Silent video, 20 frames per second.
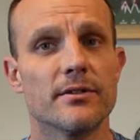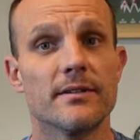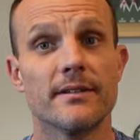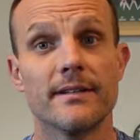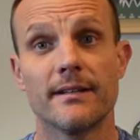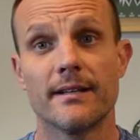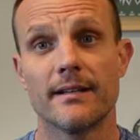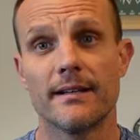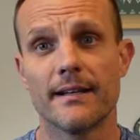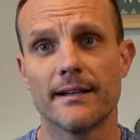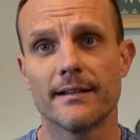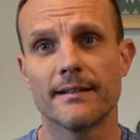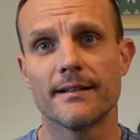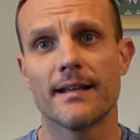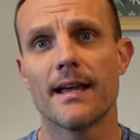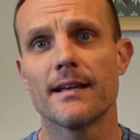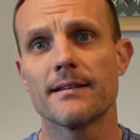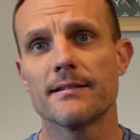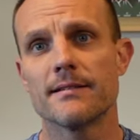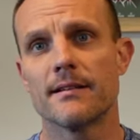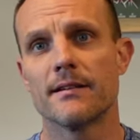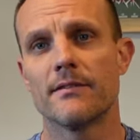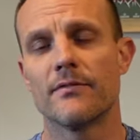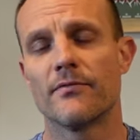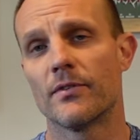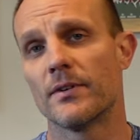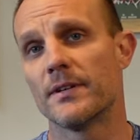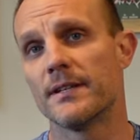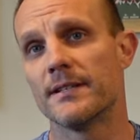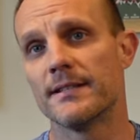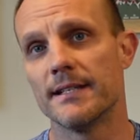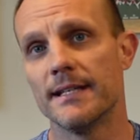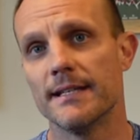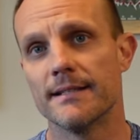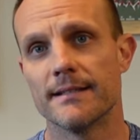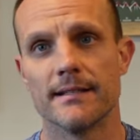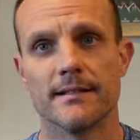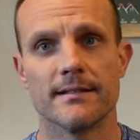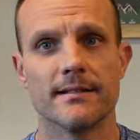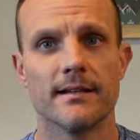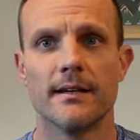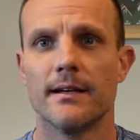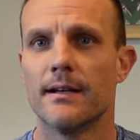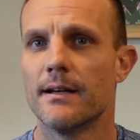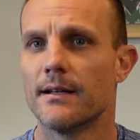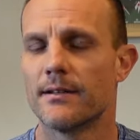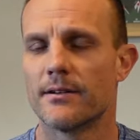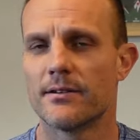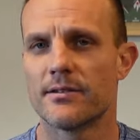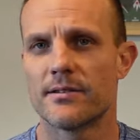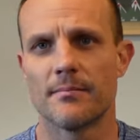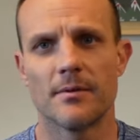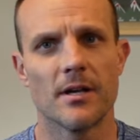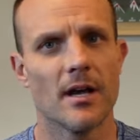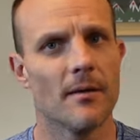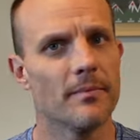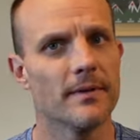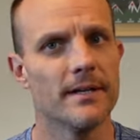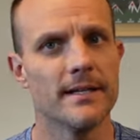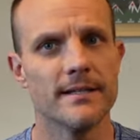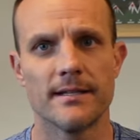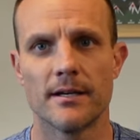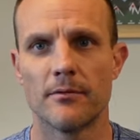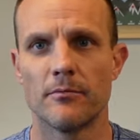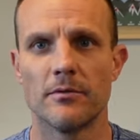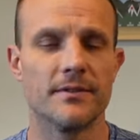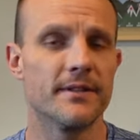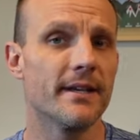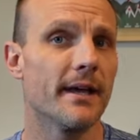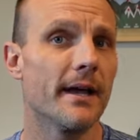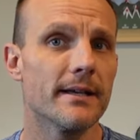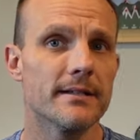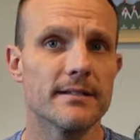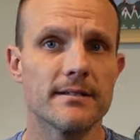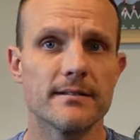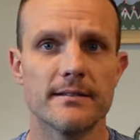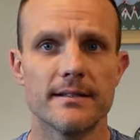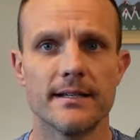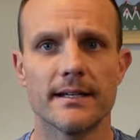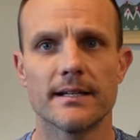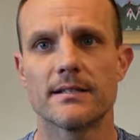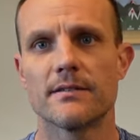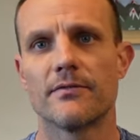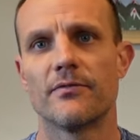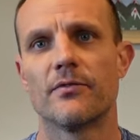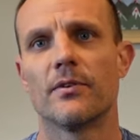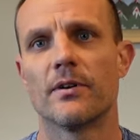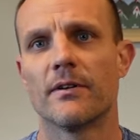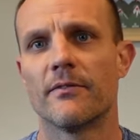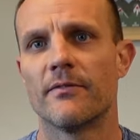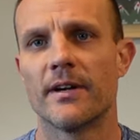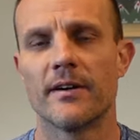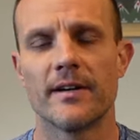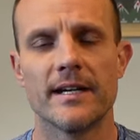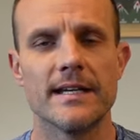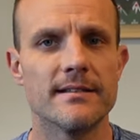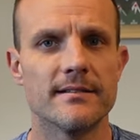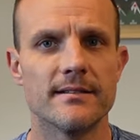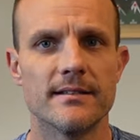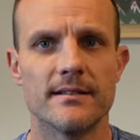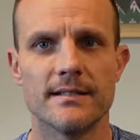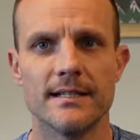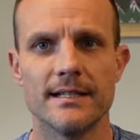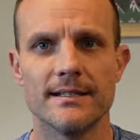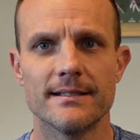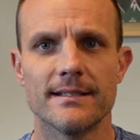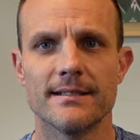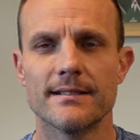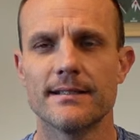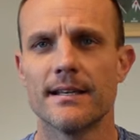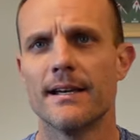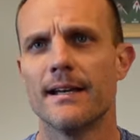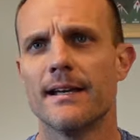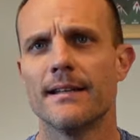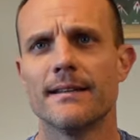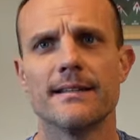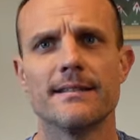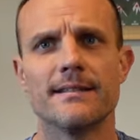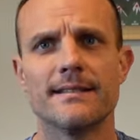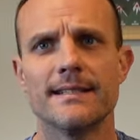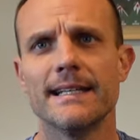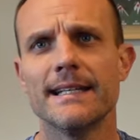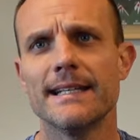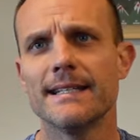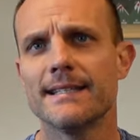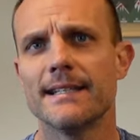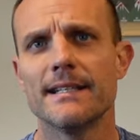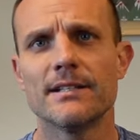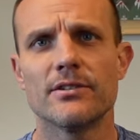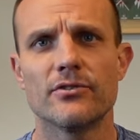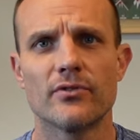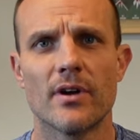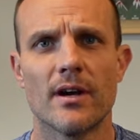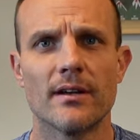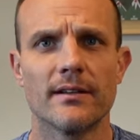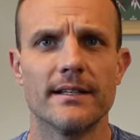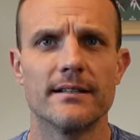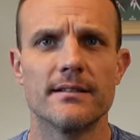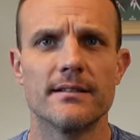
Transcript: your tick tested for diseases? There are some companies that will test ticks for various diseases. The CDC strongly